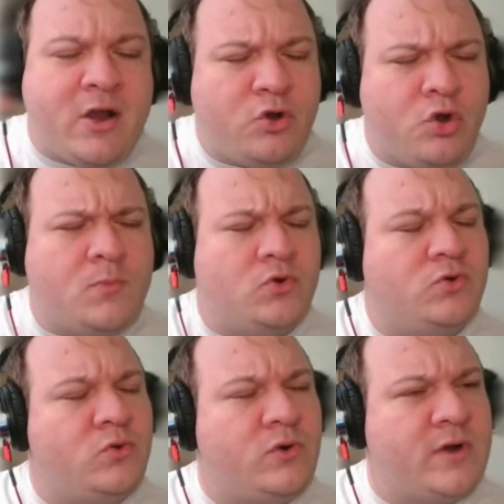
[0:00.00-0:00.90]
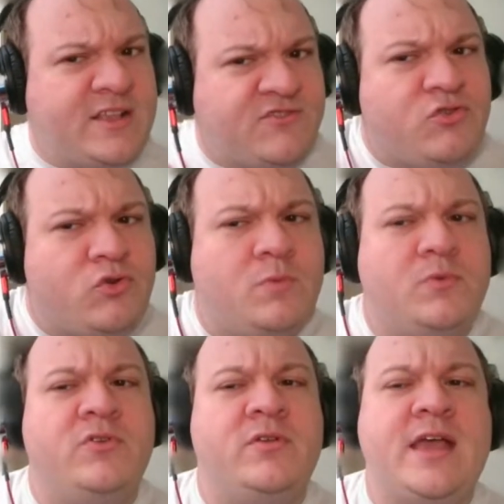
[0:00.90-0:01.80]
paranormal or
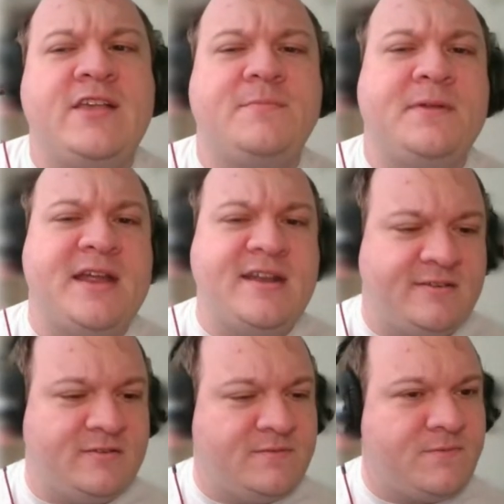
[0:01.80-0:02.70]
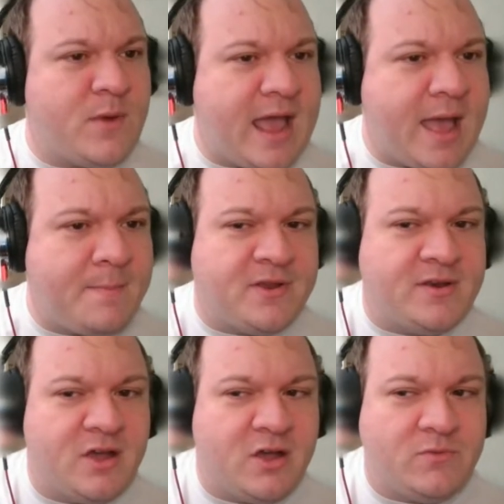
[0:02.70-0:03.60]
extranormal explanation for what
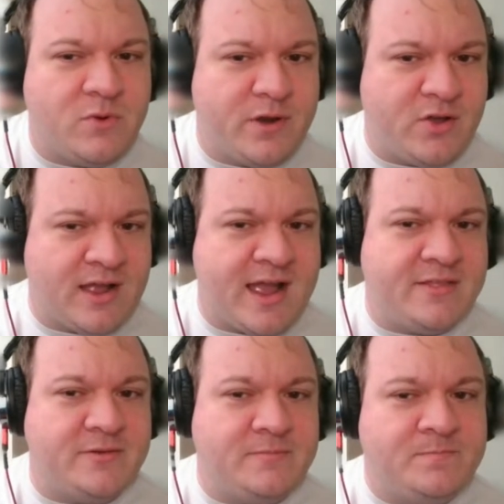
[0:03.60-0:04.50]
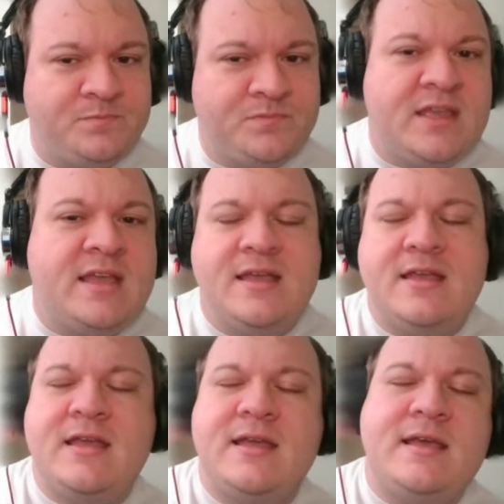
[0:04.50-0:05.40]
happened on Roanoke Island?
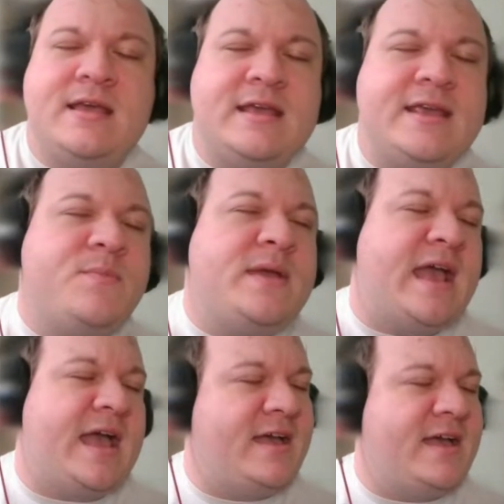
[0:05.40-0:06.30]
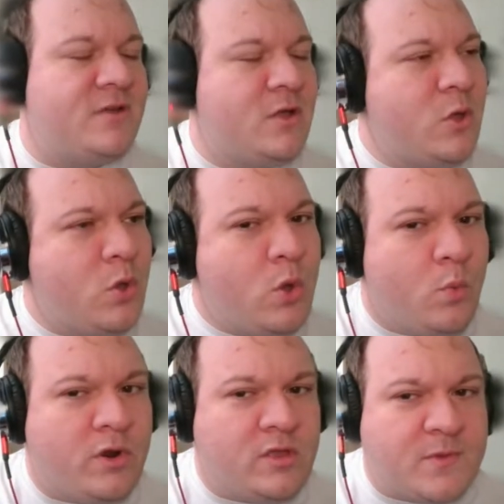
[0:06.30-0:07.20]
Here we have
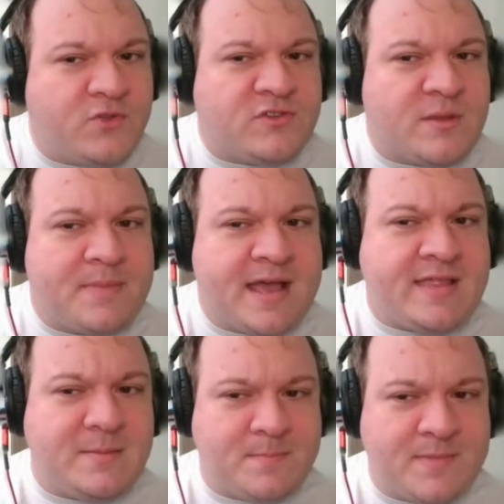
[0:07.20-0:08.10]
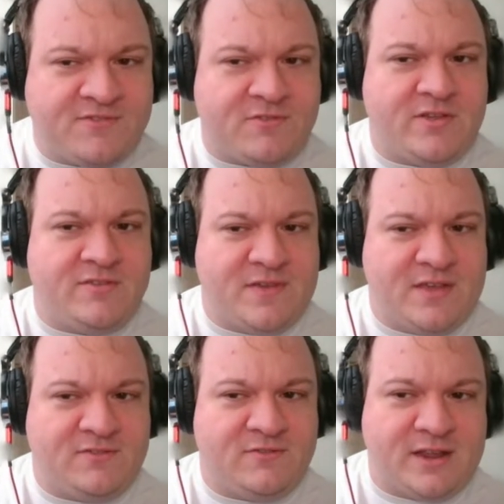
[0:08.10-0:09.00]
one of the most compelling mysteries of
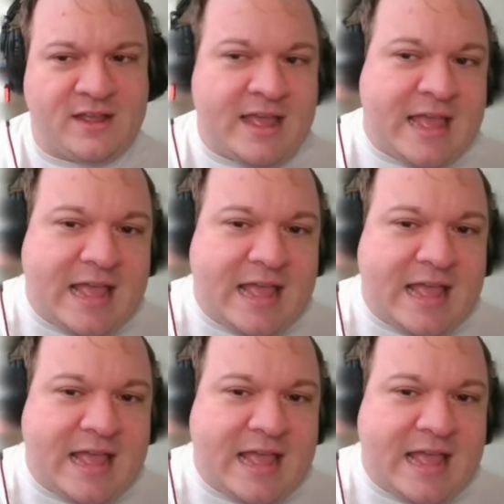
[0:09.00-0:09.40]
history,